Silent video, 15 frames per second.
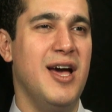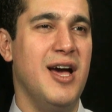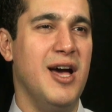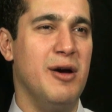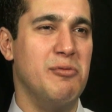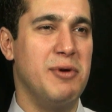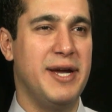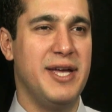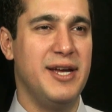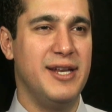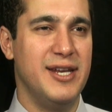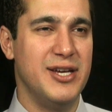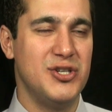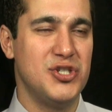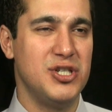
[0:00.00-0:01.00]

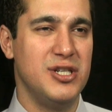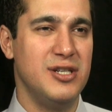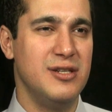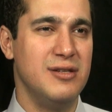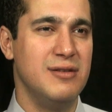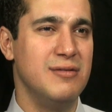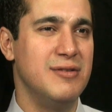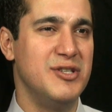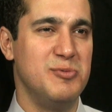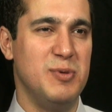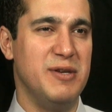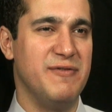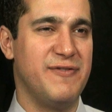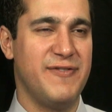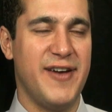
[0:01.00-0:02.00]
recognition has
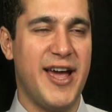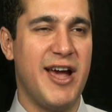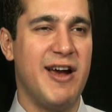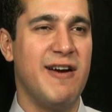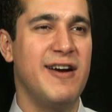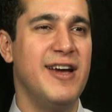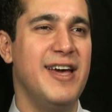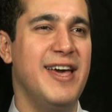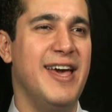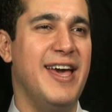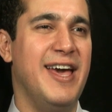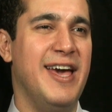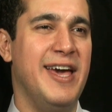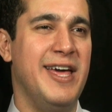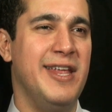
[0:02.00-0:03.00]
been fair
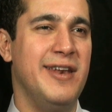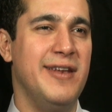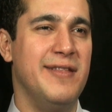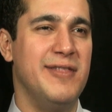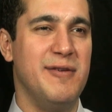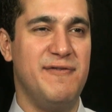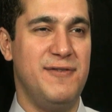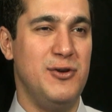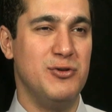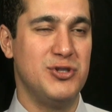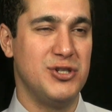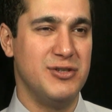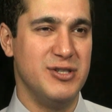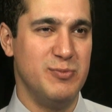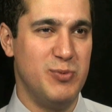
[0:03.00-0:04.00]
and the
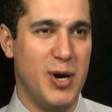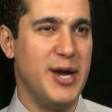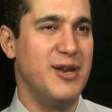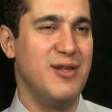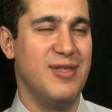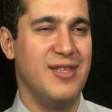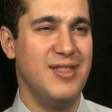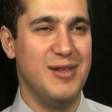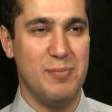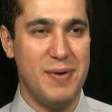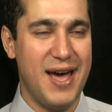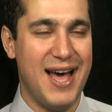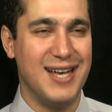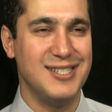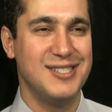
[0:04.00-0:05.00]
future is brighter than the
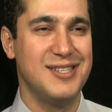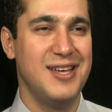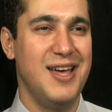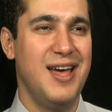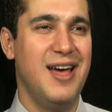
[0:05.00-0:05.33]
past.